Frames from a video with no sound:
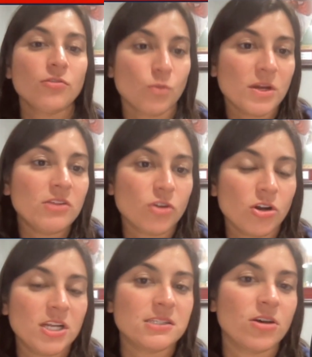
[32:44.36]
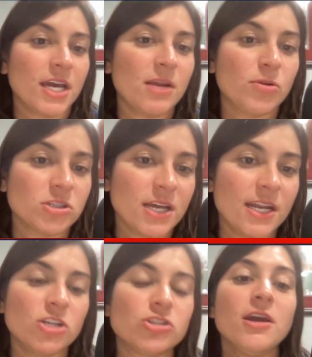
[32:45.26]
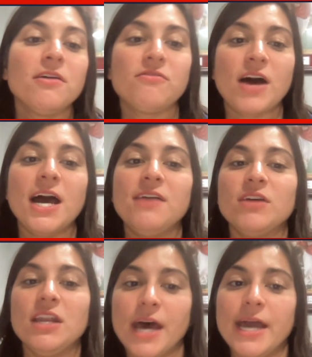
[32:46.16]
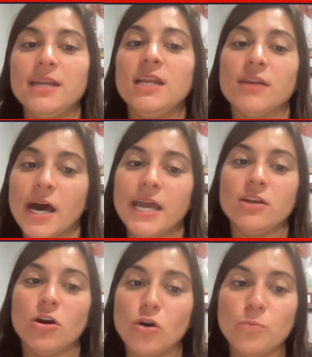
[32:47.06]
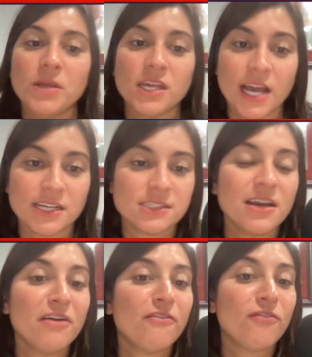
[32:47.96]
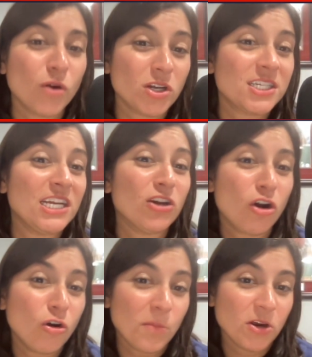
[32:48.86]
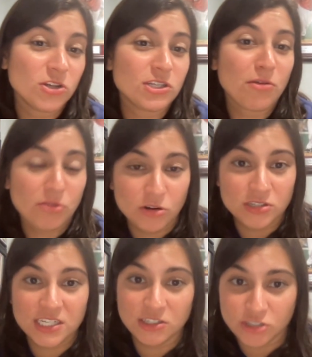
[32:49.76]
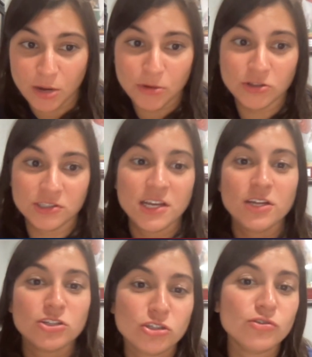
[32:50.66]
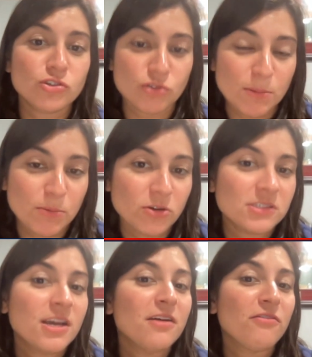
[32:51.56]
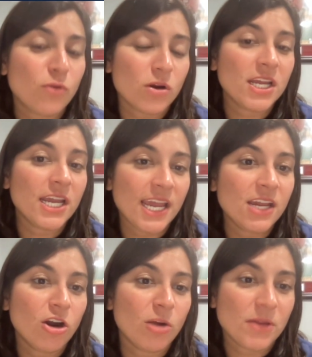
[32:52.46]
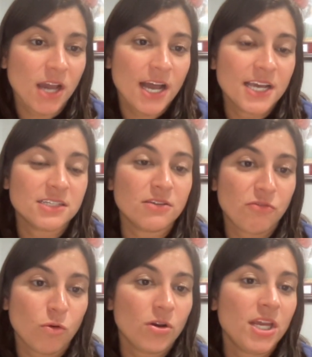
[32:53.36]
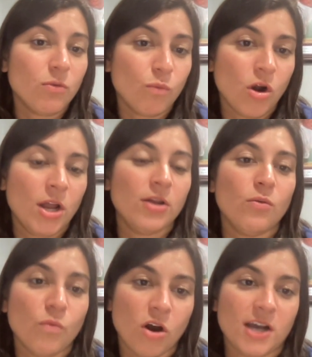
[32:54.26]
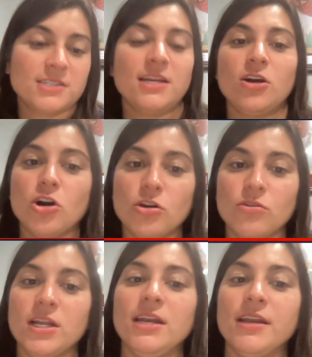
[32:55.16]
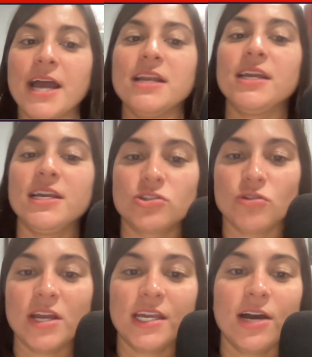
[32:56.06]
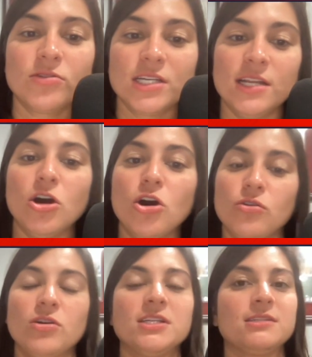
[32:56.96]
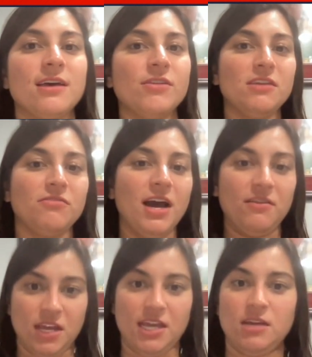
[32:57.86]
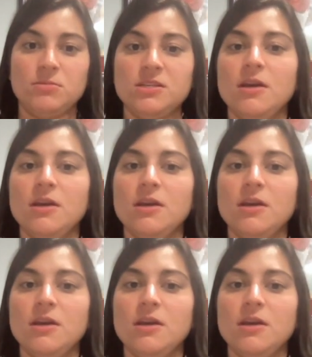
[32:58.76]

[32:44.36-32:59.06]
330 slugging percentage, 599 OPS, 14 homers, 13 doubles, two triples, 48 RBIs, 41 walks, and 198 strikeouts in 175 games,